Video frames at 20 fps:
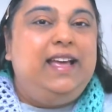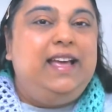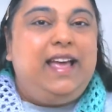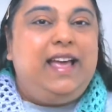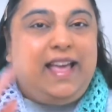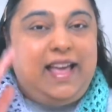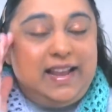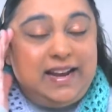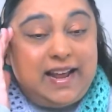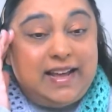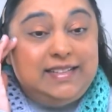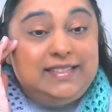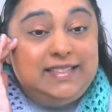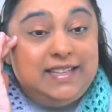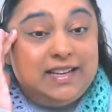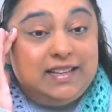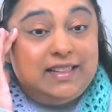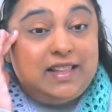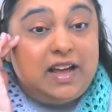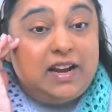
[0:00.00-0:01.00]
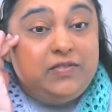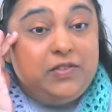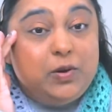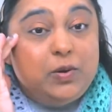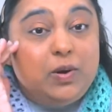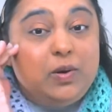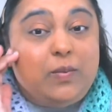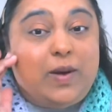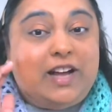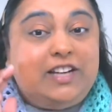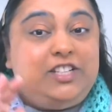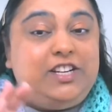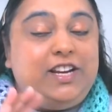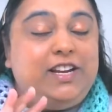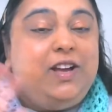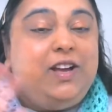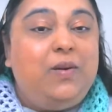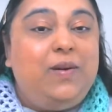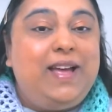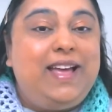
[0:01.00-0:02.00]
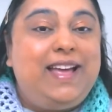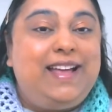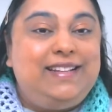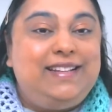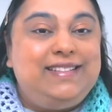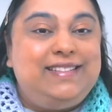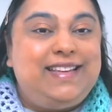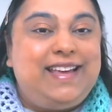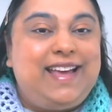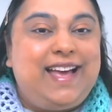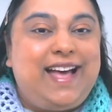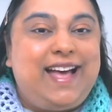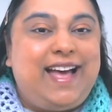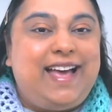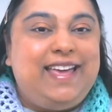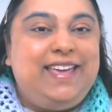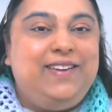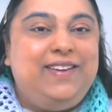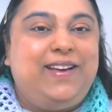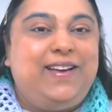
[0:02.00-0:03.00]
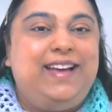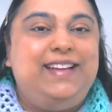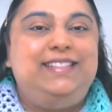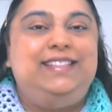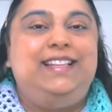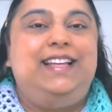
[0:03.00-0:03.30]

And I see a lot of you are watching. Go ahead and say hi, you guys.